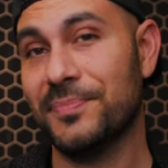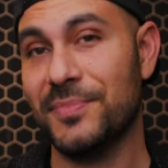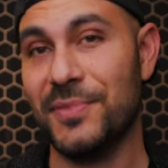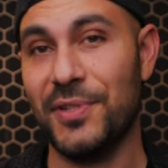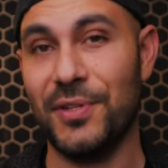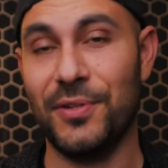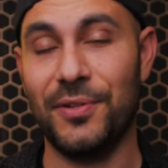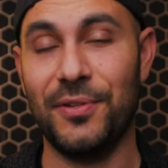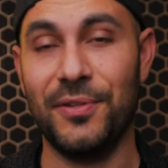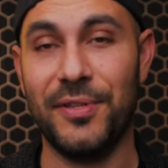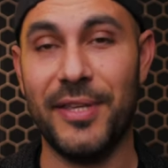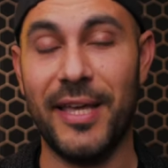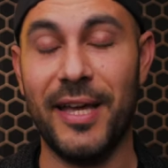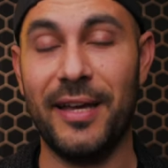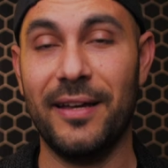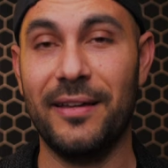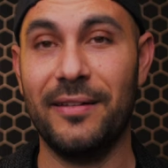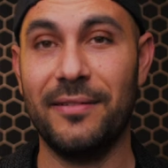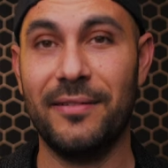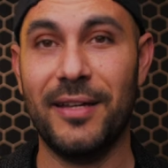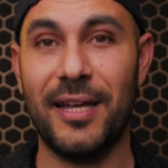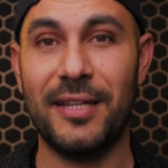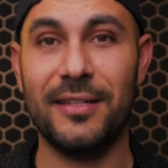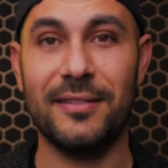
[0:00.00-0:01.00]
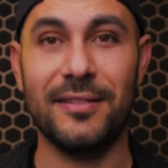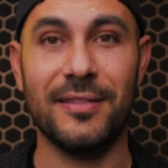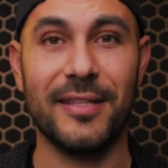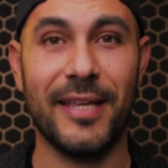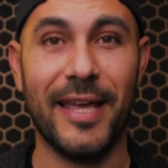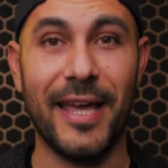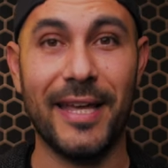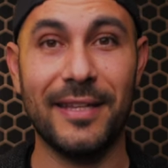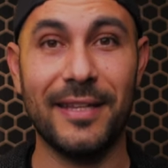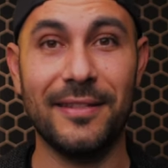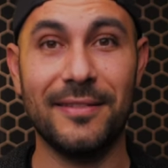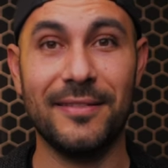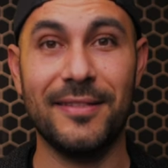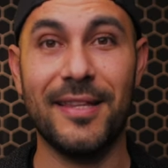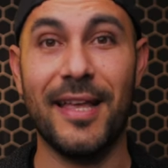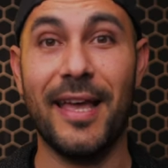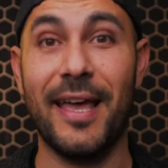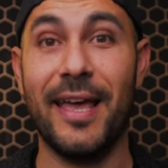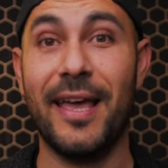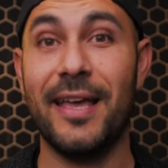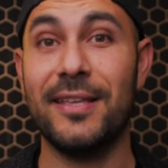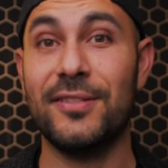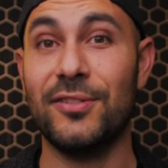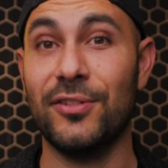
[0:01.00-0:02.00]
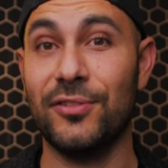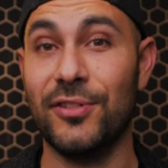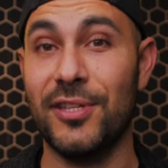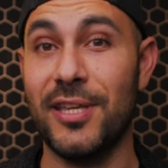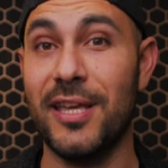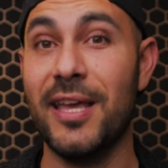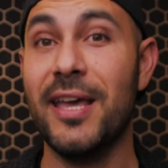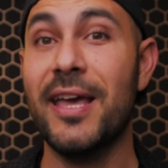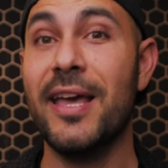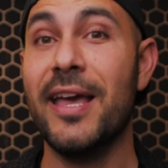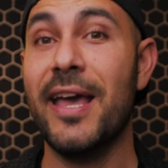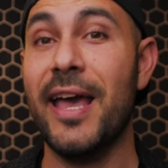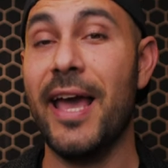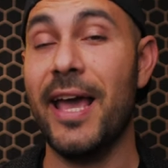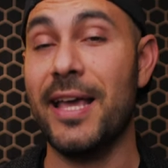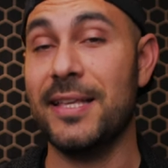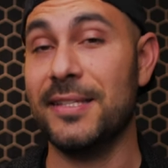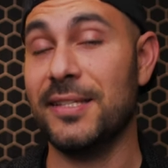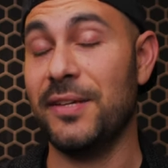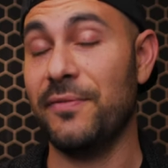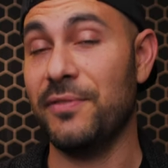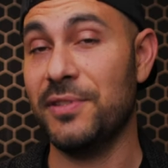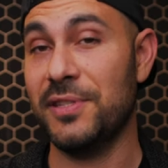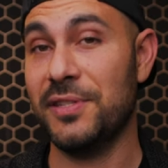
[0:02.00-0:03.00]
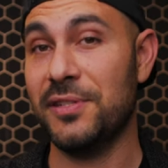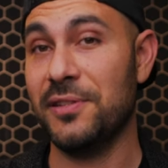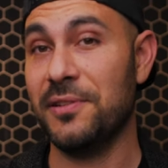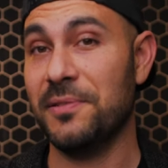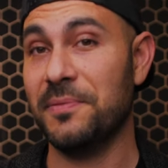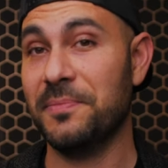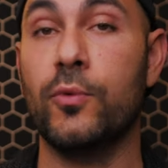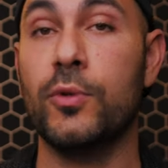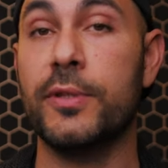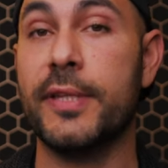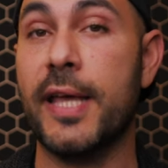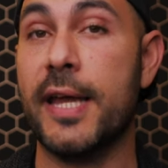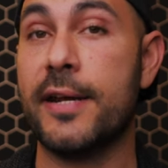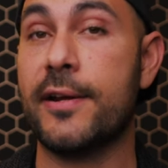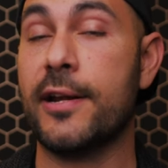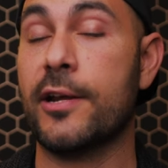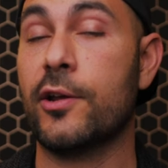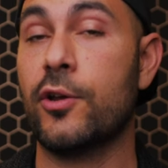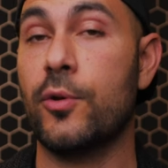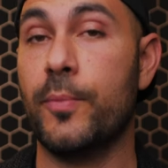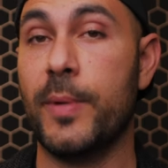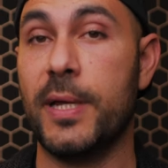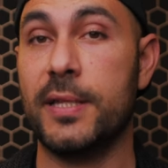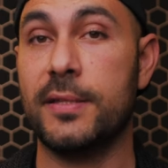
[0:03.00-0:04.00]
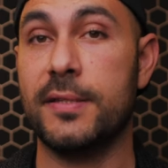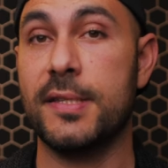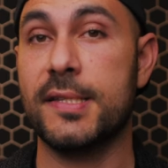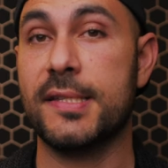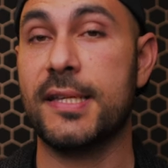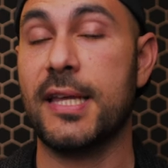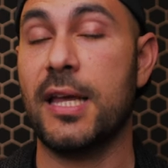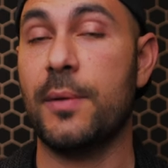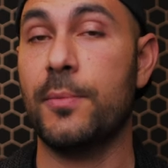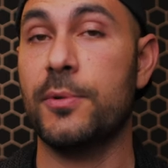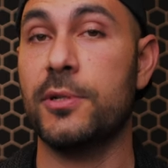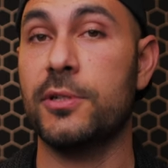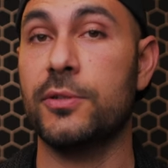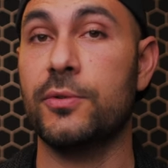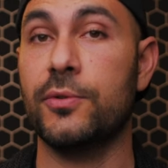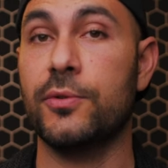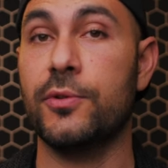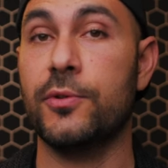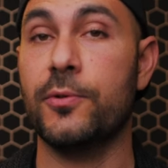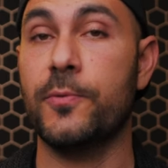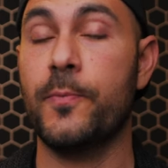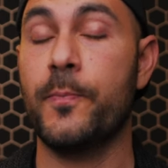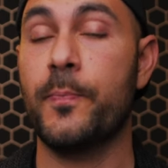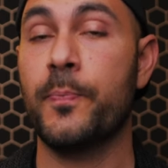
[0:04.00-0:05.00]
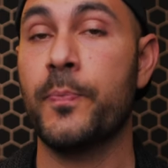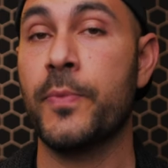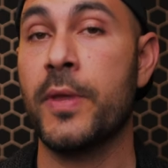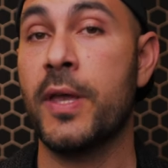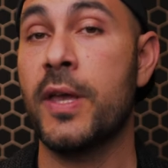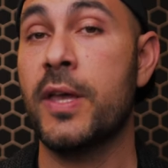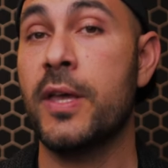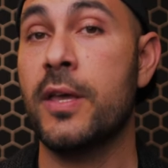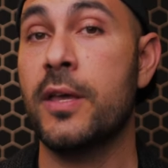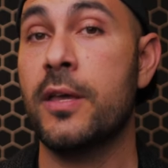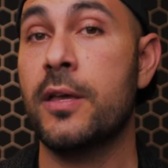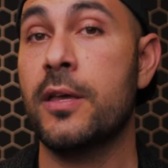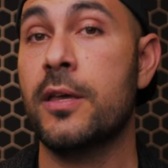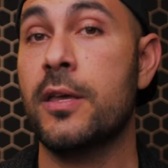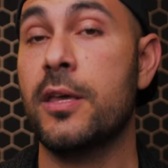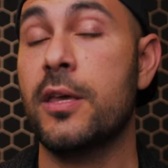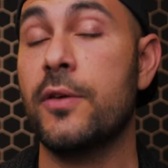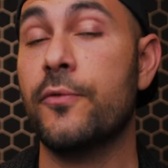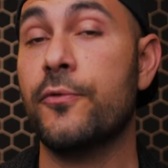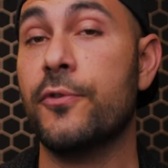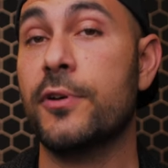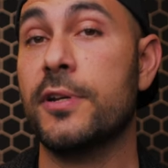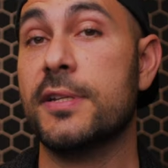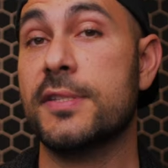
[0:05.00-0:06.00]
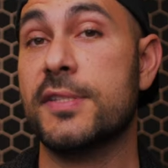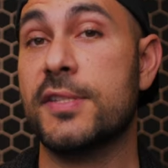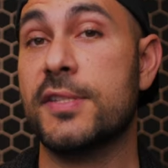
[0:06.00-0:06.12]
So yeah, I didn't get the Sony a7C. Would I recommend this camera to you? If you're